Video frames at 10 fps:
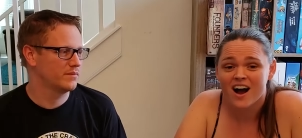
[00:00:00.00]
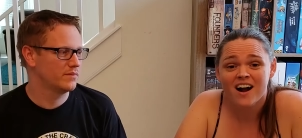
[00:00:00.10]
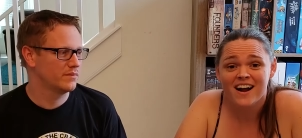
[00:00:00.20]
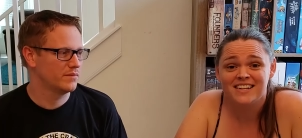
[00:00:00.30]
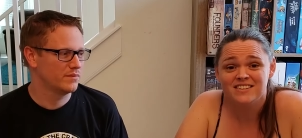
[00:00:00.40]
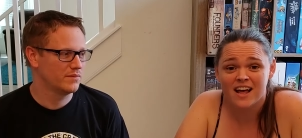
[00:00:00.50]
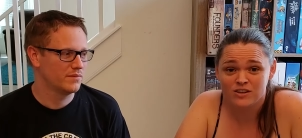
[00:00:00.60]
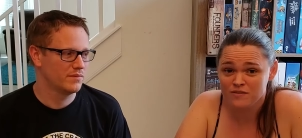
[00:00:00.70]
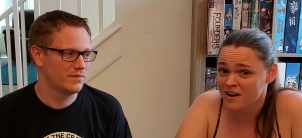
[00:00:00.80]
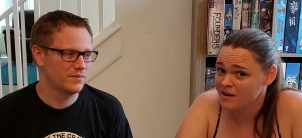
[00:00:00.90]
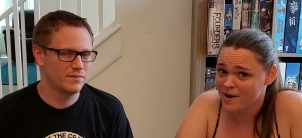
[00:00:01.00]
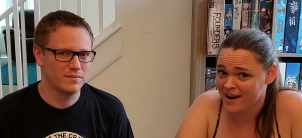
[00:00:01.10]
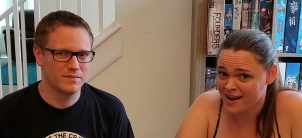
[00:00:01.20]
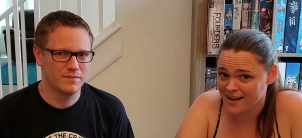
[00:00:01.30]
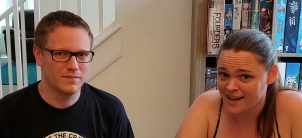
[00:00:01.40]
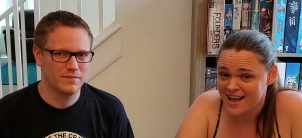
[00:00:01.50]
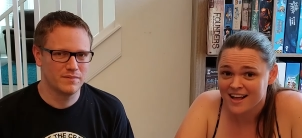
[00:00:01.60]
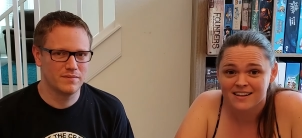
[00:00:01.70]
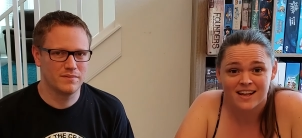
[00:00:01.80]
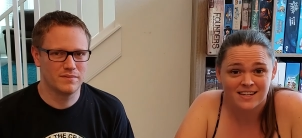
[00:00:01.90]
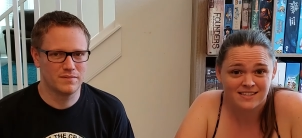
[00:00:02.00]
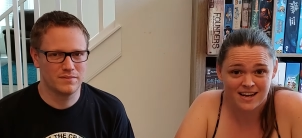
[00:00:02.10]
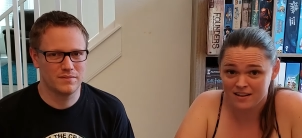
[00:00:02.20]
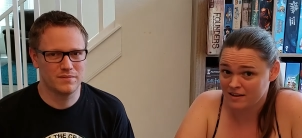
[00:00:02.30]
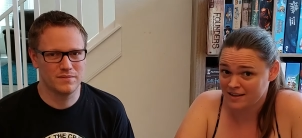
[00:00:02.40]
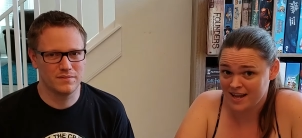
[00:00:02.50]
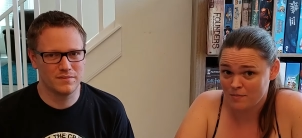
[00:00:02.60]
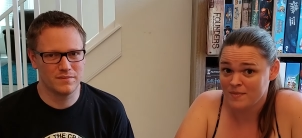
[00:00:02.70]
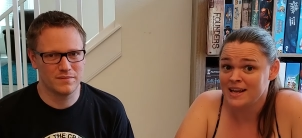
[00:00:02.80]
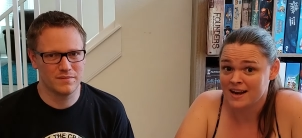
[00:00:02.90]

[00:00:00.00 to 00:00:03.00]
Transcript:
Speaker 1: All right, so now that you've heard about Honey, let's take a look at the game in